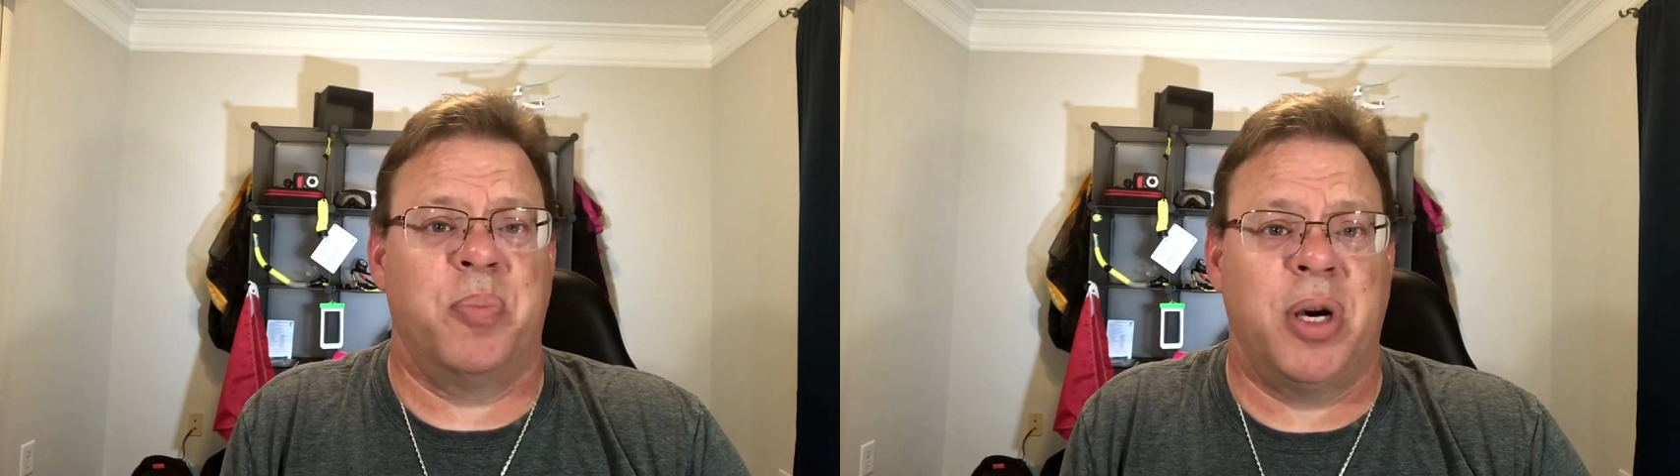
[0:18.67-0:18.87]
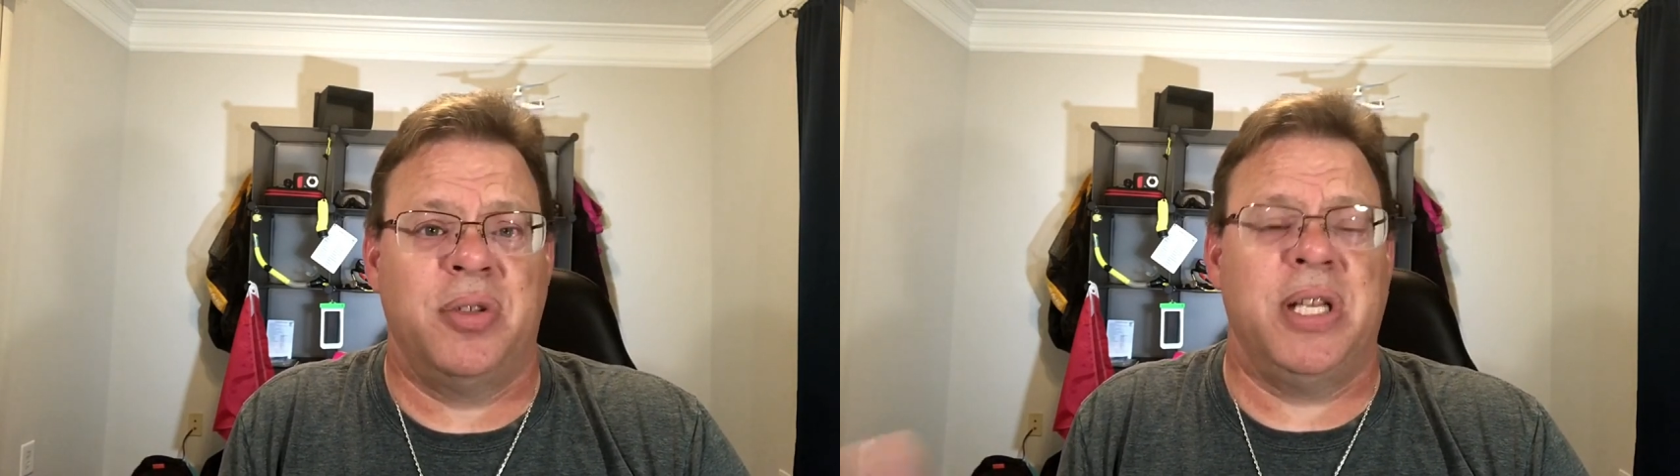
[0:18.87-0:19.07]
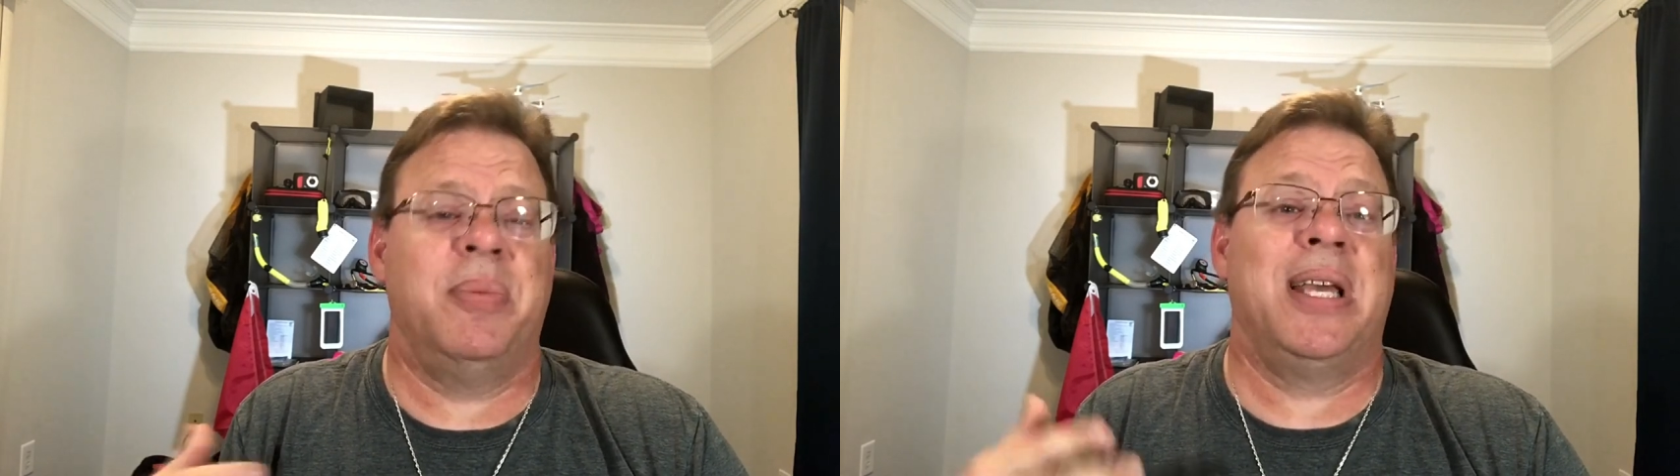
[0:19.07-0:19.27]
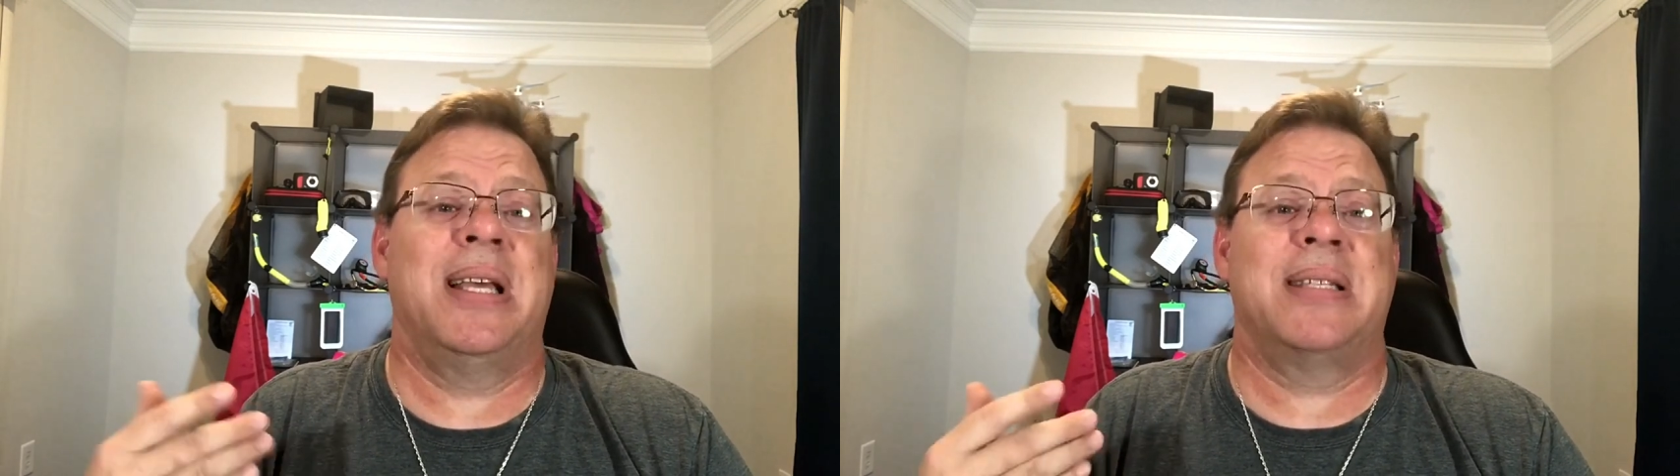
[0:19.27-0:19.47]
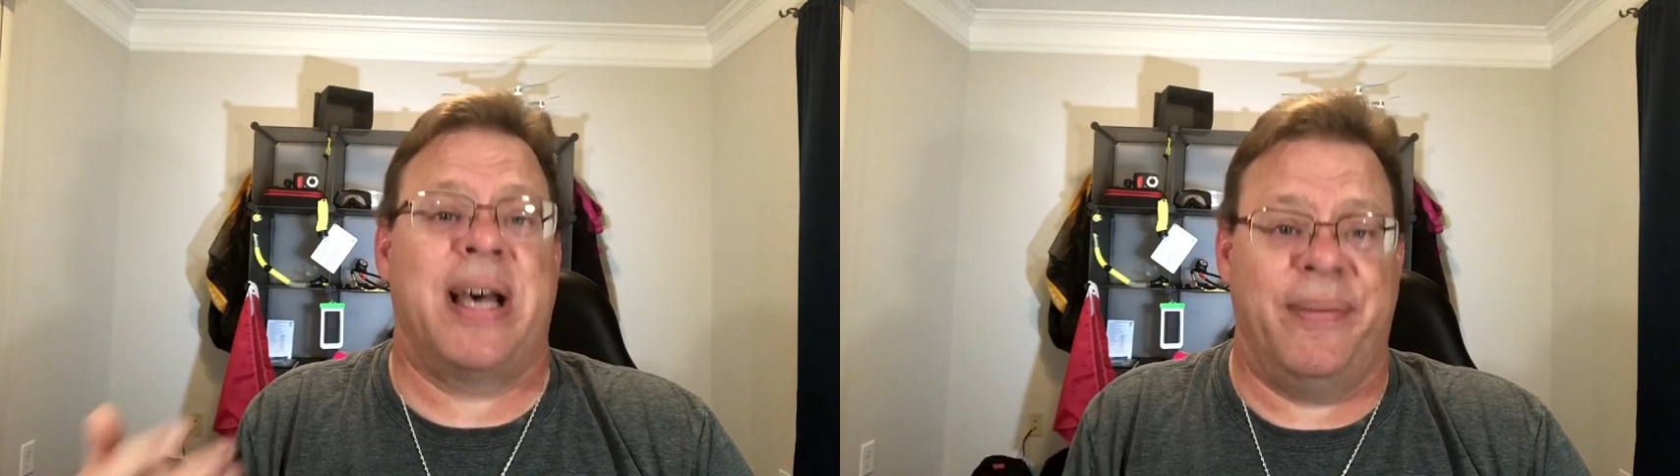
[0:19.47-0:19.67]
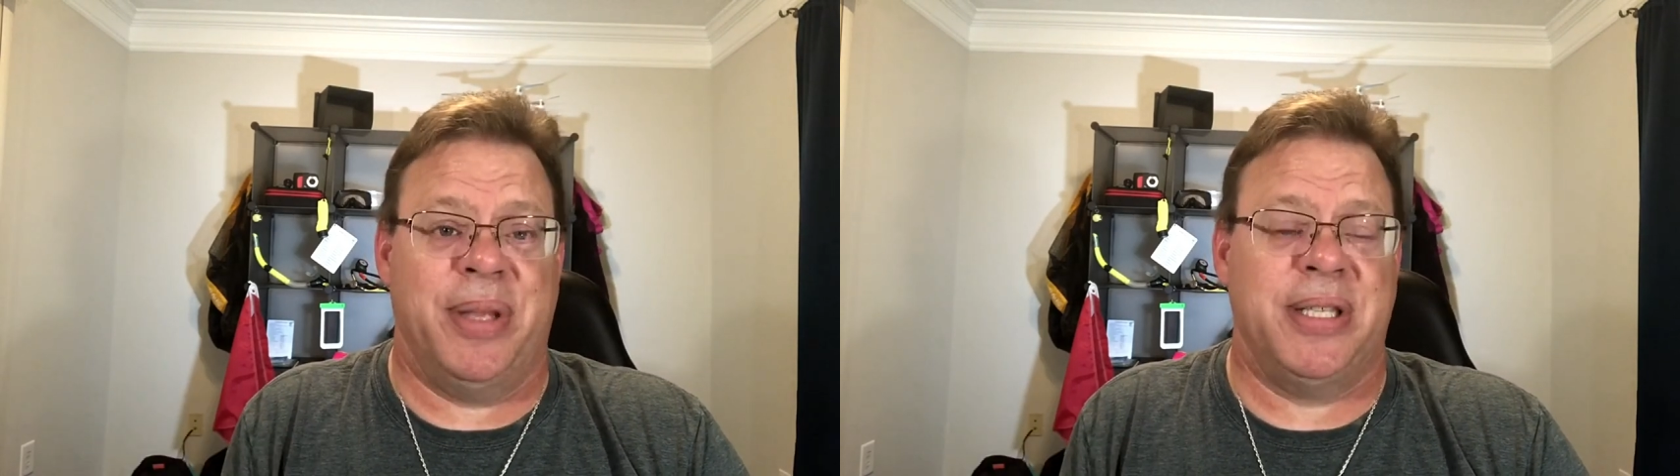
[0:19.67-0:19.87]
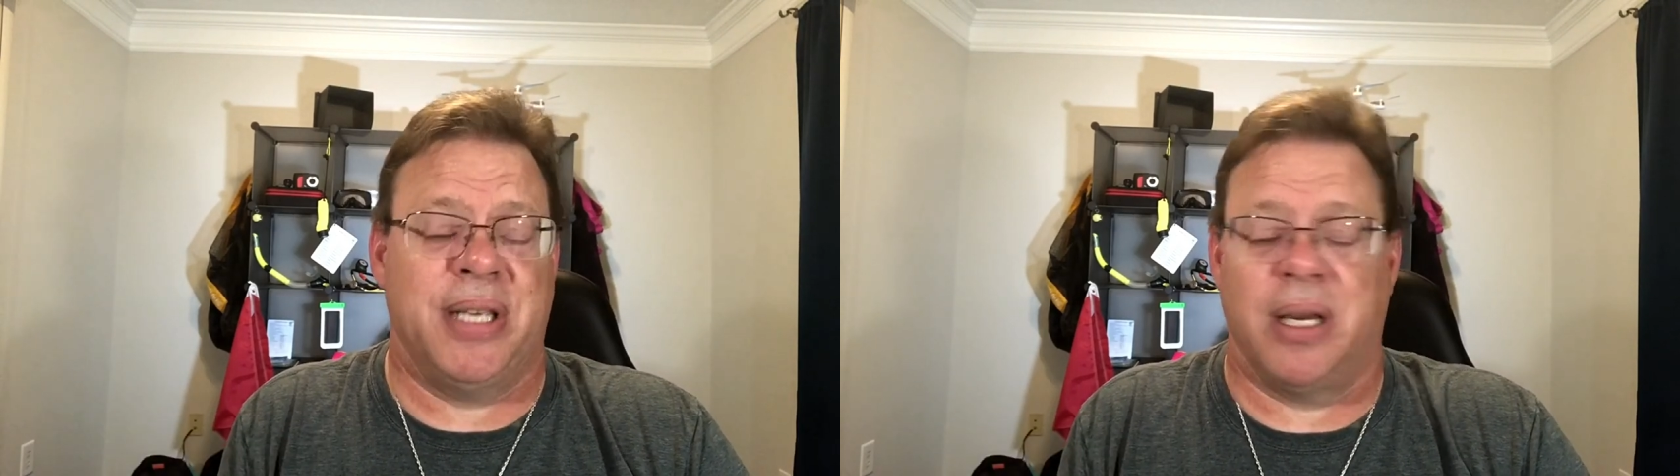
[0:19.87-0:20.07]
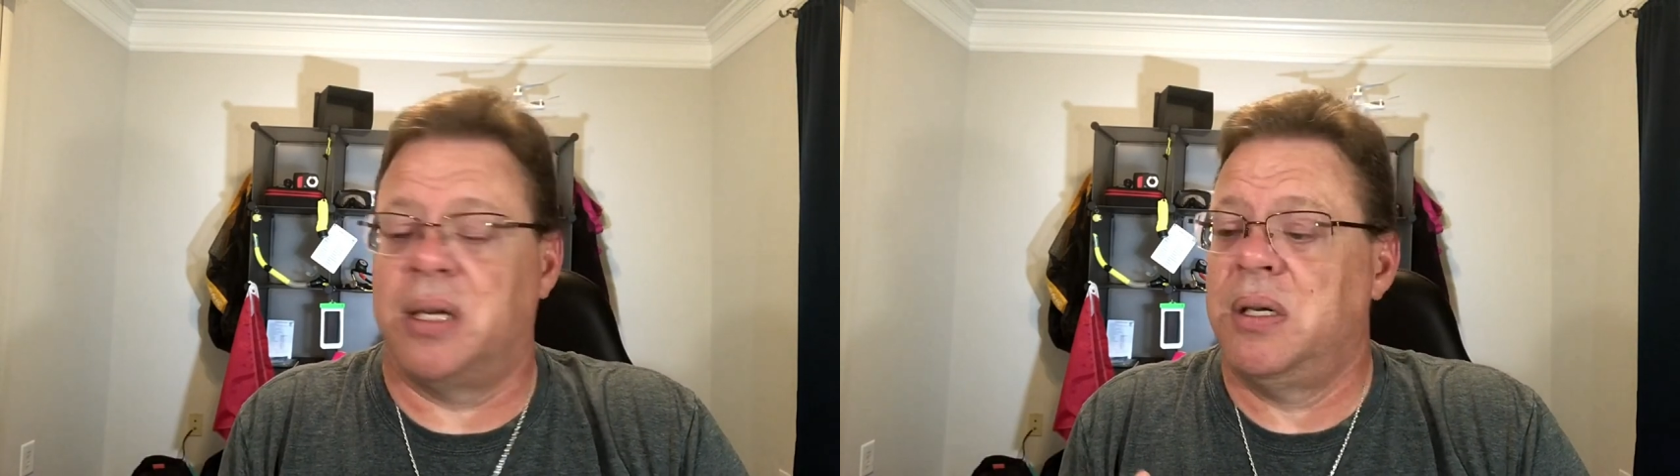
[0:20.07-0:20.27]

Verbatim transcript: posting because I've been sick.